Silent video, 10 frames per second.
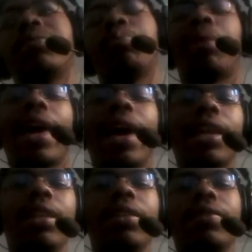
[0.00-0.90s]

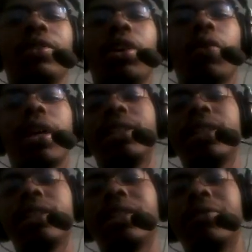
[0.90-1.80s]
bad. No,
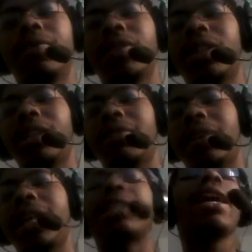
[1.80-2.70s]
it's
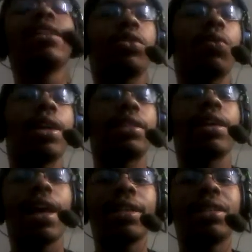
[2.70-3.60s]
interesting.
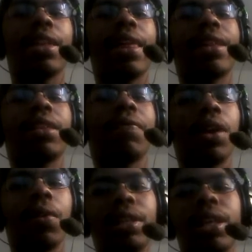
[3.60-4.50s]
I say that at the
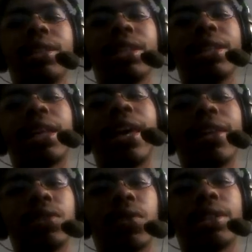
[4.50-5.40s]
very least. It's
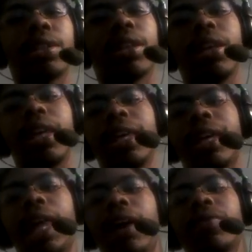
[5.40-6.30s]
interesting
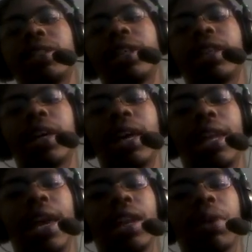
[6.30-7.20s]
because I haven't seen an
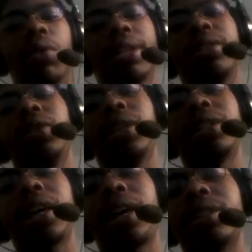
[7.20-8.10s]
anime really do
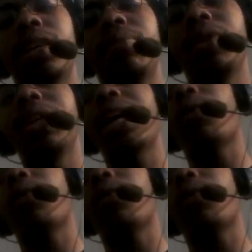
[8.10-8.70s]
this concept. It